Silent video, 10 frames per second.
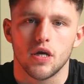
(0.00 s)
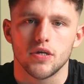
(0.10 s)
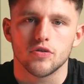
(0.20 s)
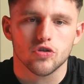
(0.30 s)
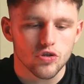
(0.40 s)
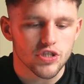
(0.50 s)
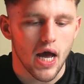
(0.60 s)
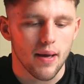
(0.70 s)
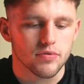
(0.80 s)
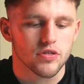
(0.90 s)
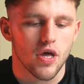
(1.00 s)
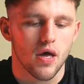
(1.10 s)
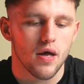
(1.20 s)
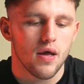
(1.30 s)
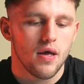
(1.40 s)
and sometimes
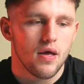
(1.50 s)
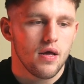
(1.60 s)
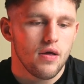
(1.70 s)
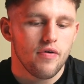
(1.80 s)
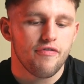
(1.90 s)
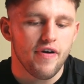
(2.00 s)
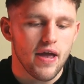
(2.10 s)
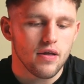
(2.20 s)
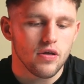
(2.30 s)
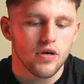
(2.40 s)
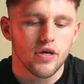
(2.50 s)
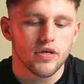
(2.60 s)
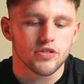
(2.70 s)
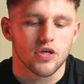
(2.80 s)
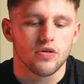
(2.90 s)
the
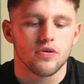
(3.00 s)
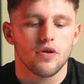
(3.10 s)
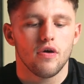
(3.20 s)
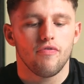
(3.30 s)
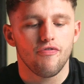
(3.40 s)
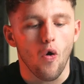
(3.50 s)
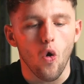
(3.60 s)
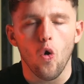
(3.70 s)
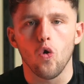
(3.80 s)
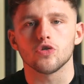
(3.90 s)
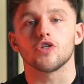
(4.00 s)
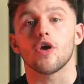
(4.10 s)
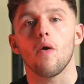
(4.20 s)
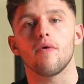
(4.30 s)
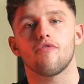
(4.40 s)
failures and falls you're
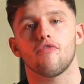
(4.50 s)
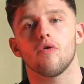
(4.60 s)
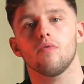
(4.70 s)
going through.